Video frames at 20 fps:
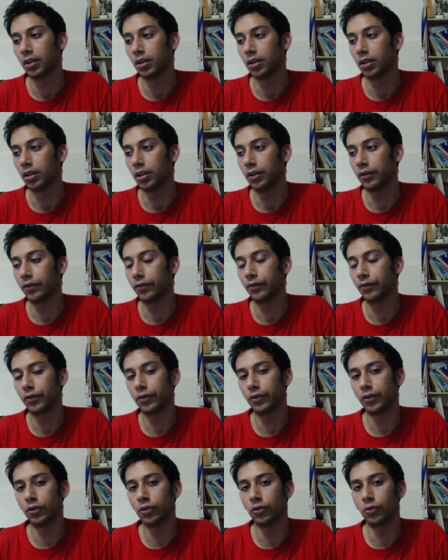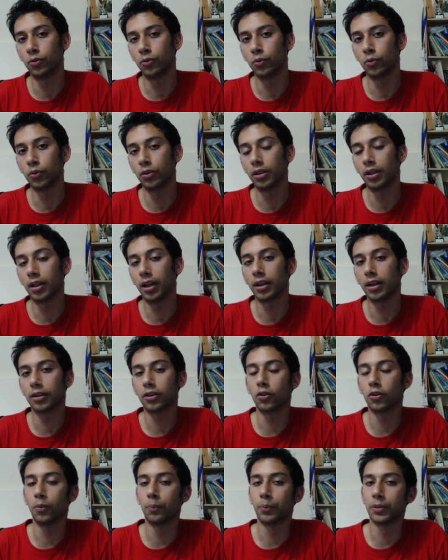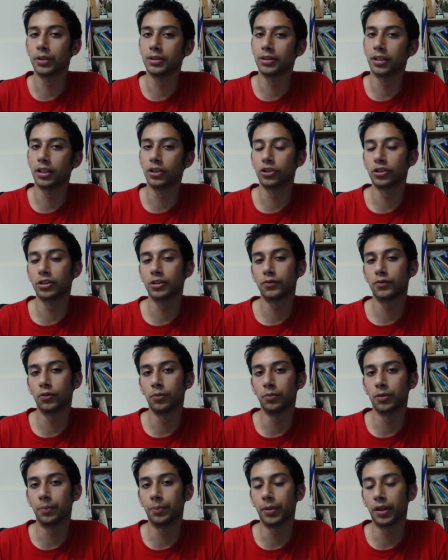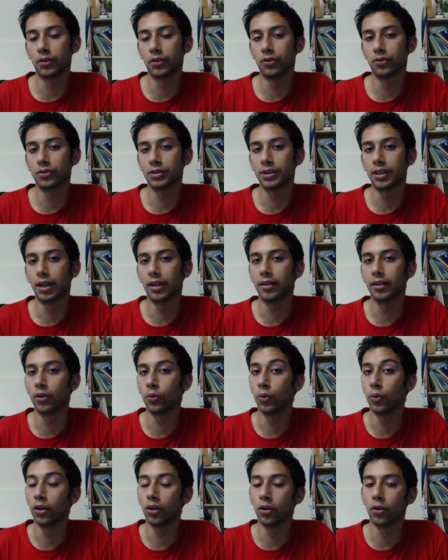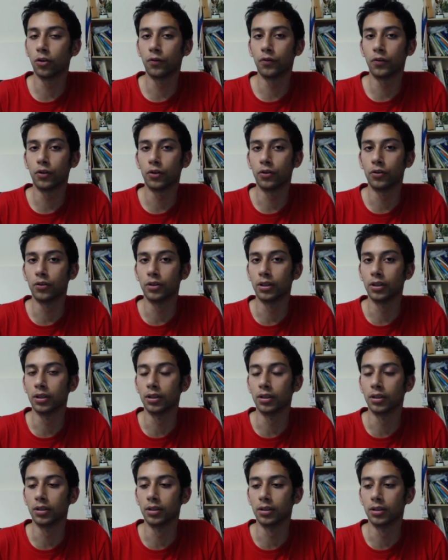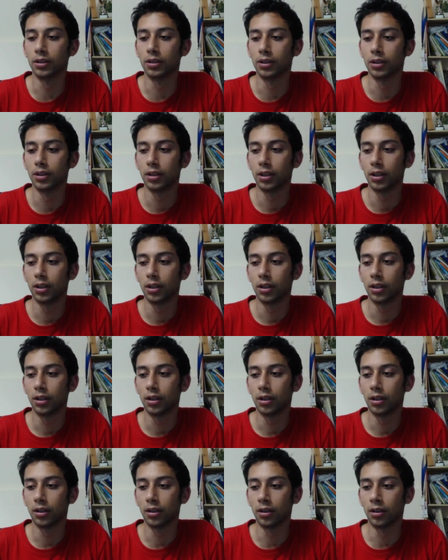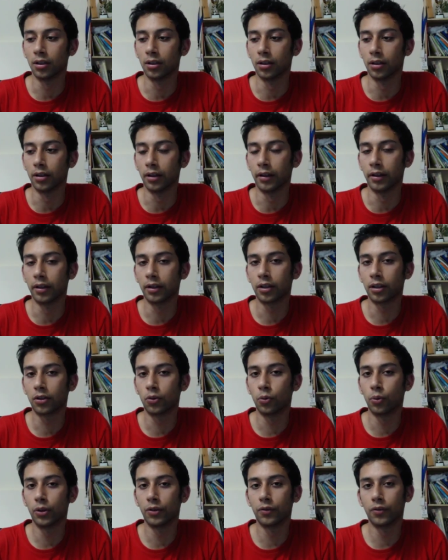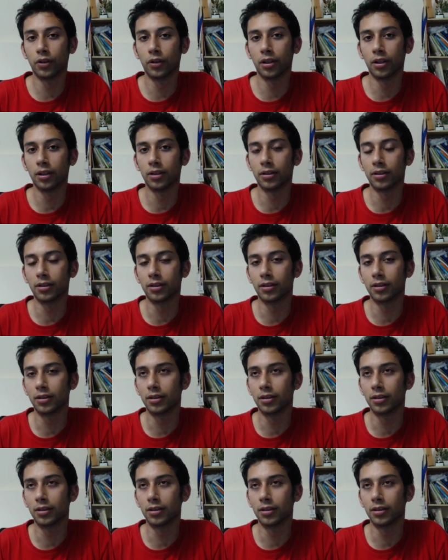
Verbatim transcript: if you wouldn't like the compensations from the Patreon side, I will offer uh, uh, an equivalent